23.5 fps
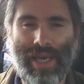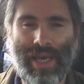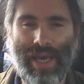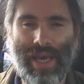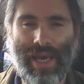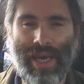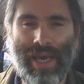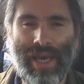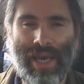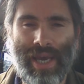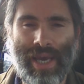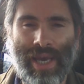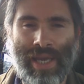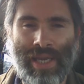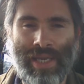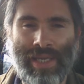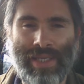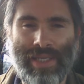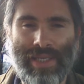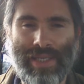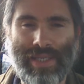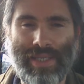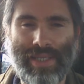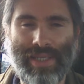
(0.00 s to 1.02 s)

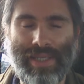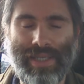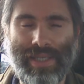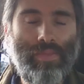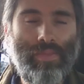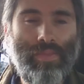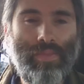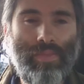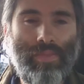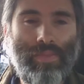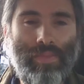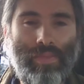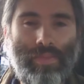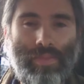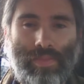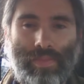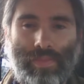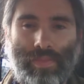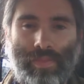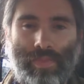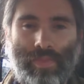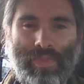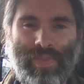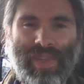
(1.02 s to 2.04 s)
And
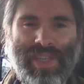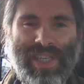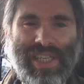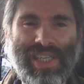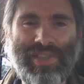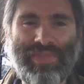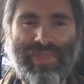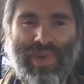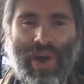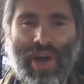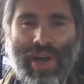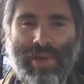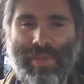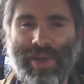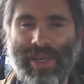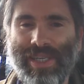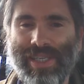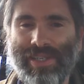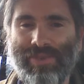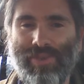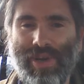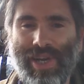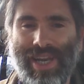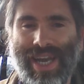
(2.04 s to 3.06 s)
this is fine, but it
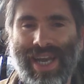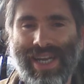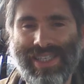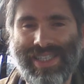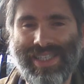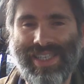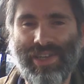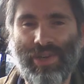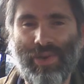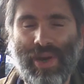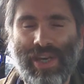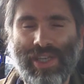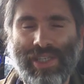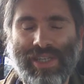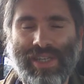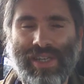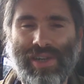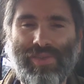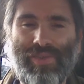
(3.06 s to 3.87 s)
doesn't really answer the question.